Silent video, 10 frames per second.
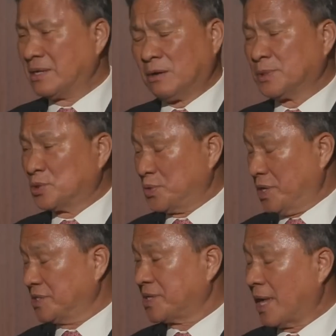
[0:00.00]
almost two
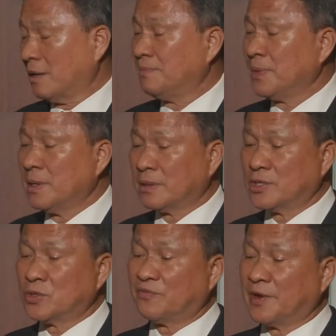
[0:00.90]
years now. They
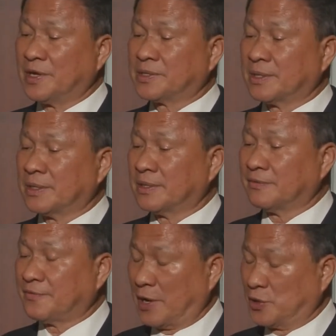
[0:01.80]
should finish uh,
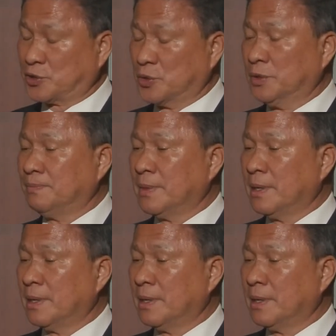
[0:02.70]
fairly soon.